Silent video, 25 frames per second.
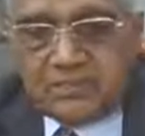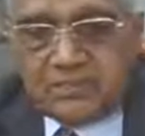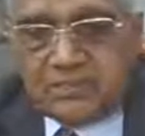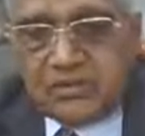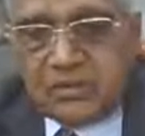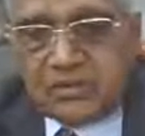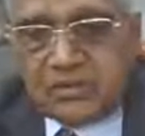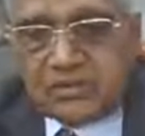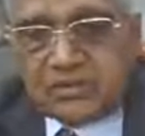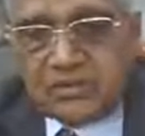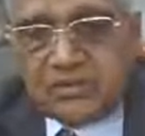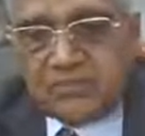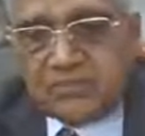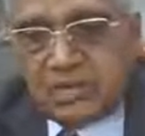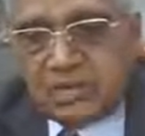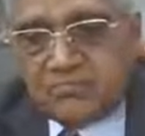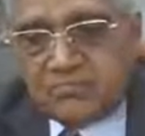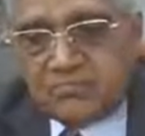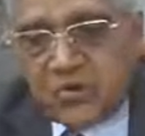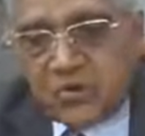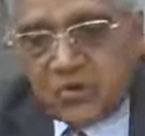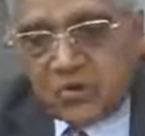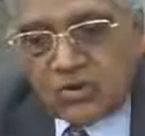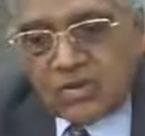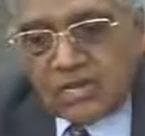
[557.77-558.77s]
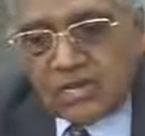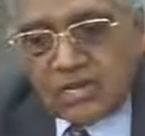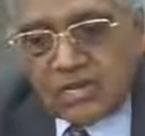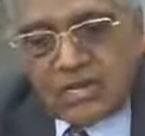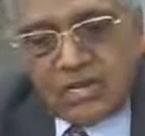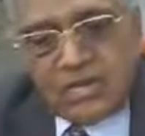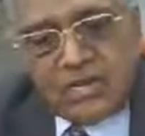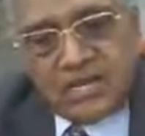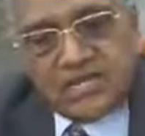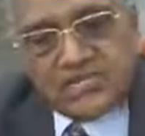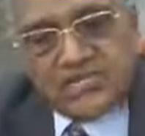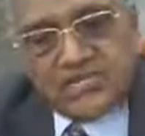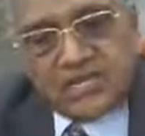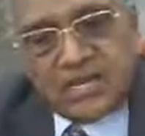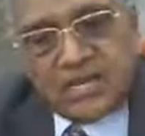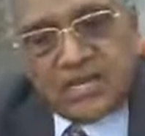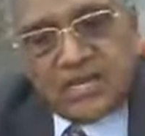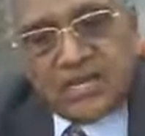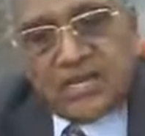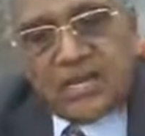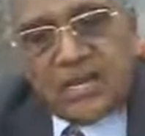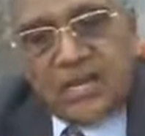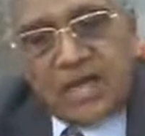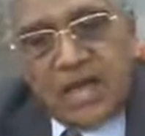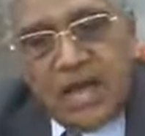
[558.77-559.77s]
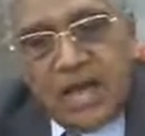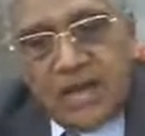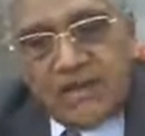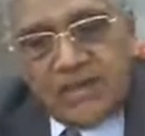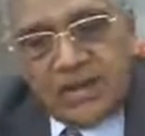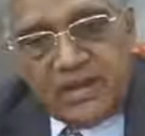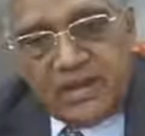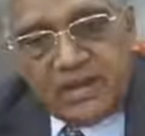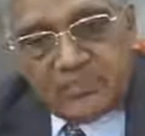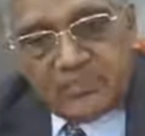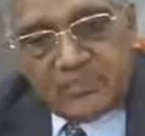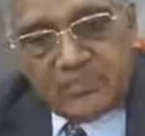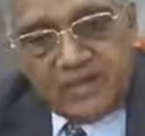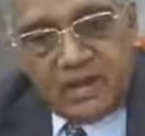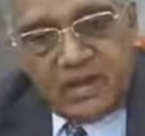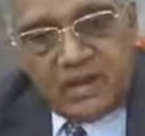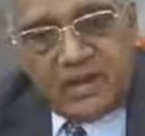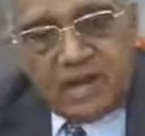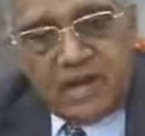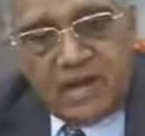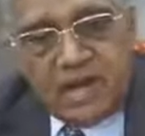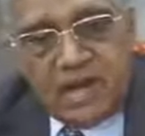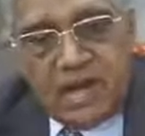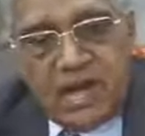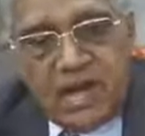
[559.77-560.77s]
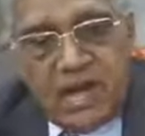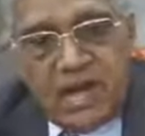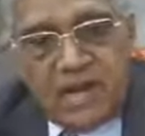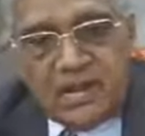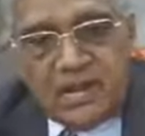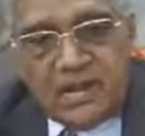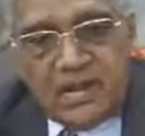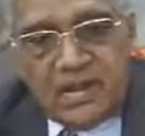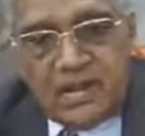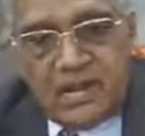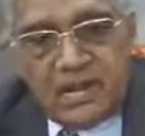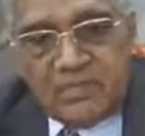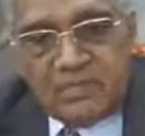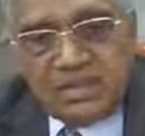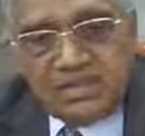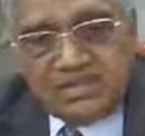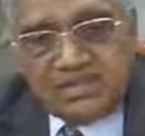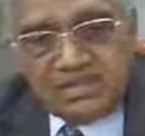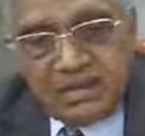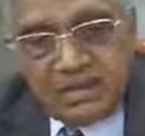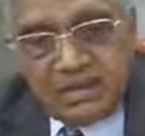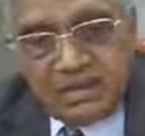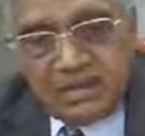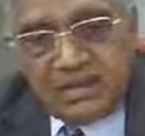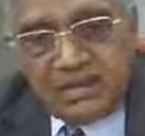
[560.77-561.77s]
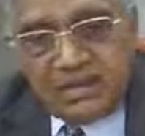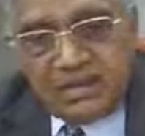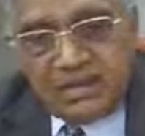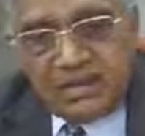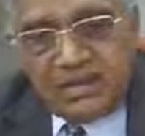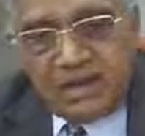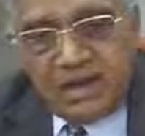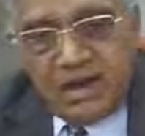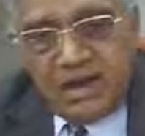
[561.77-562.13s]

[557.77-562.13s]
The book is available on Amazon,